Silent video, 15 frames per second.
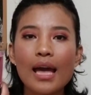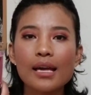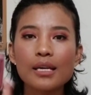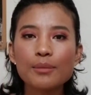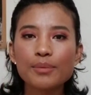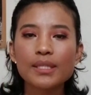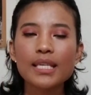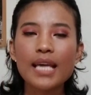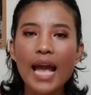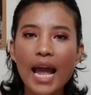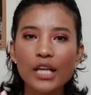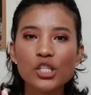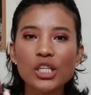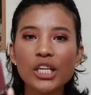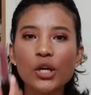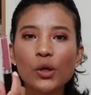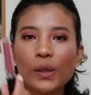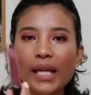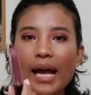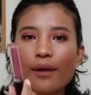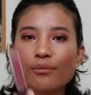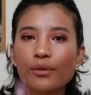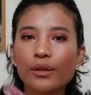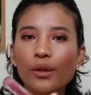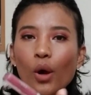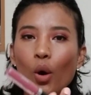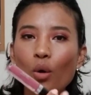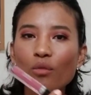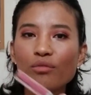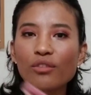IPSY actually collabed with
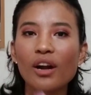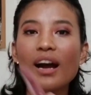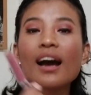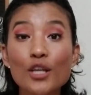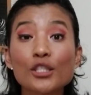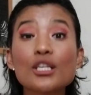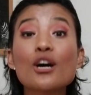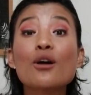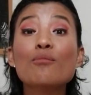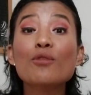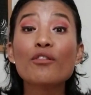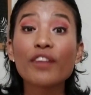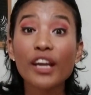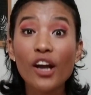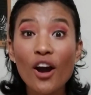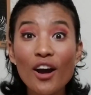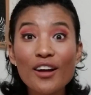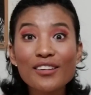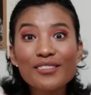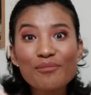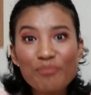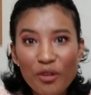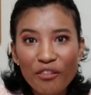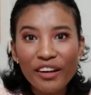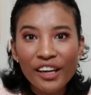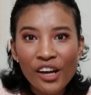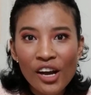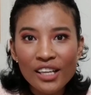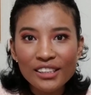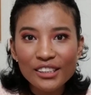Ofra. So moving
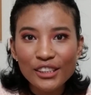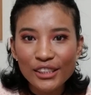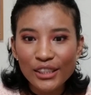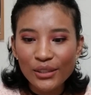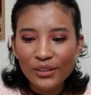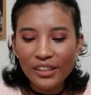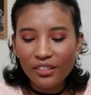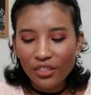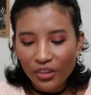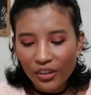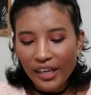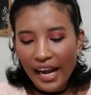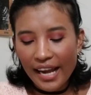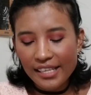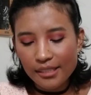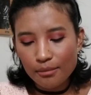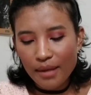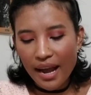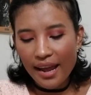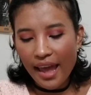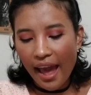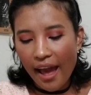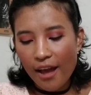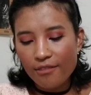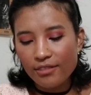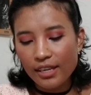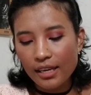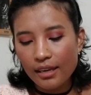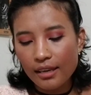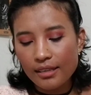on. So the third item I have
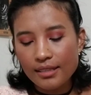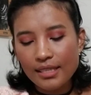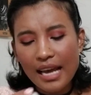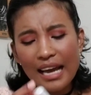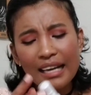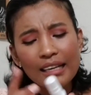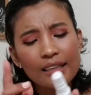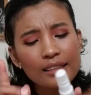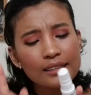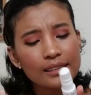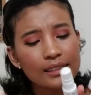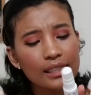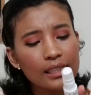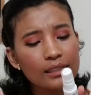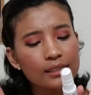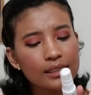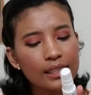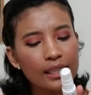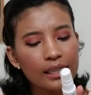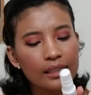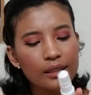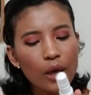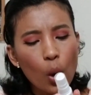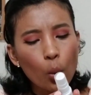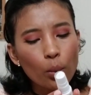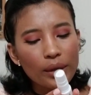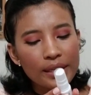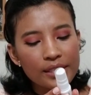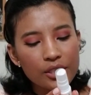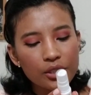is Z Skin
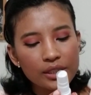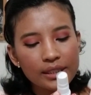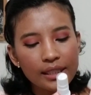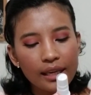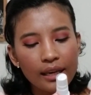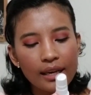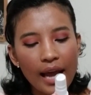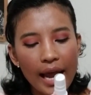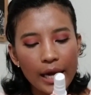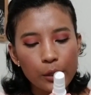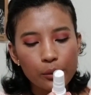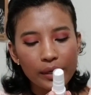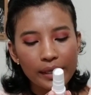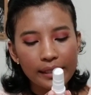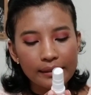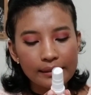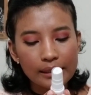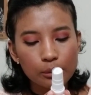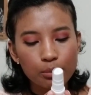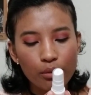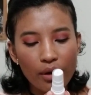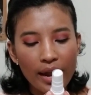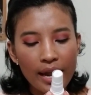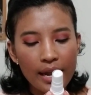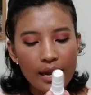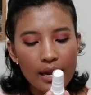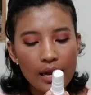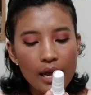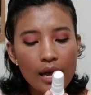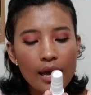Winter Skin Hydrating
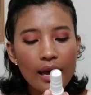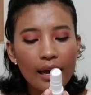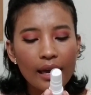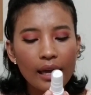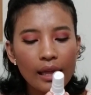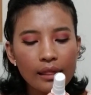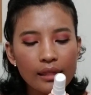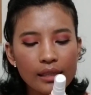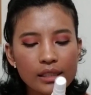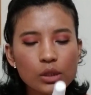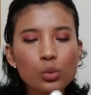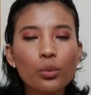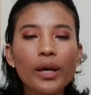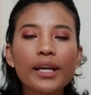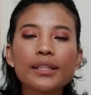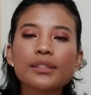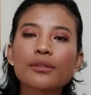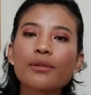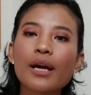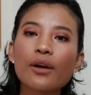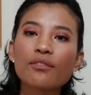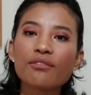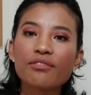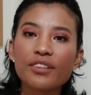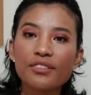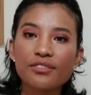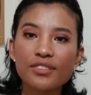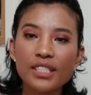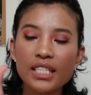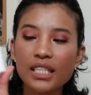Spray, and this weighs around
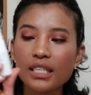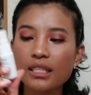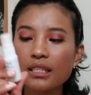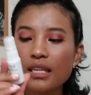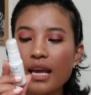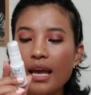15